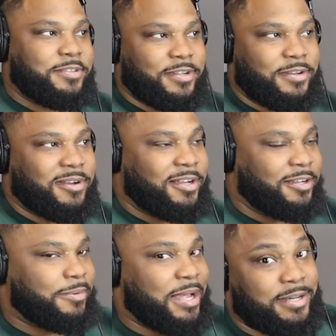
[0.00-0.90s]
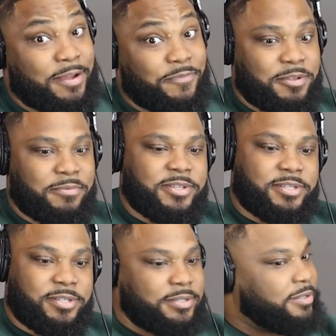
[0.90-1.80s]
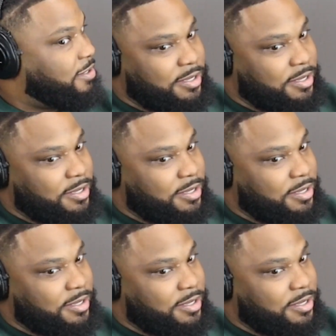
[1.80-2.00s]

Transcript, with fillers: Yeah. You know, um, I definitely was,